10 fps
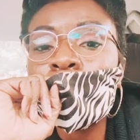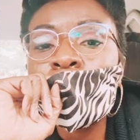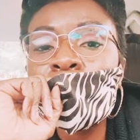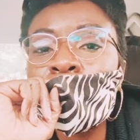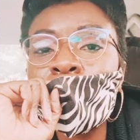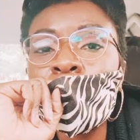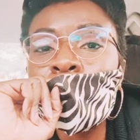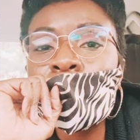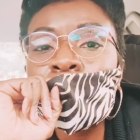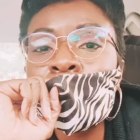It's so
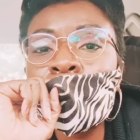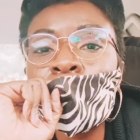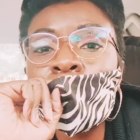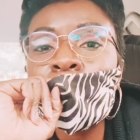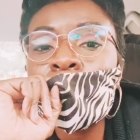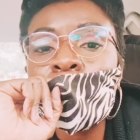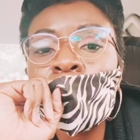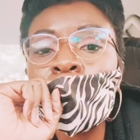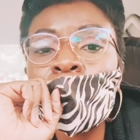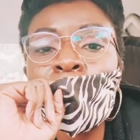many
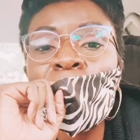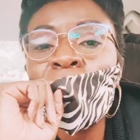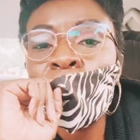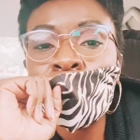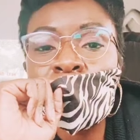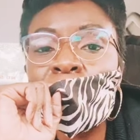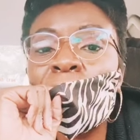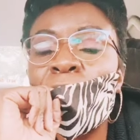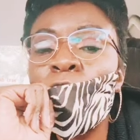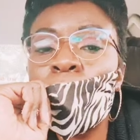small treats
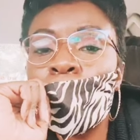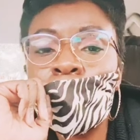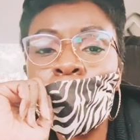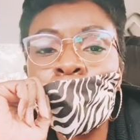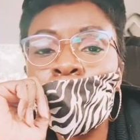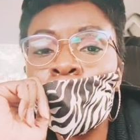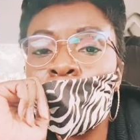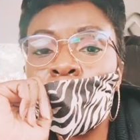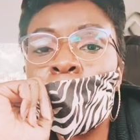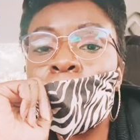that you can give people.
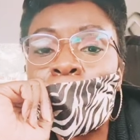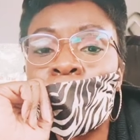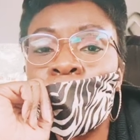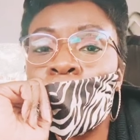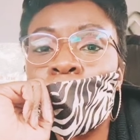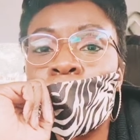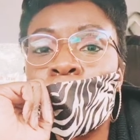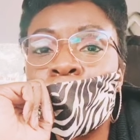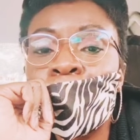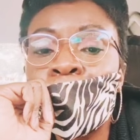Most people like sugar,
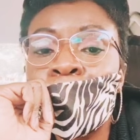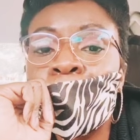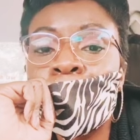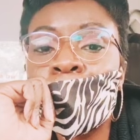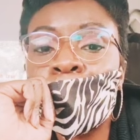so yeah.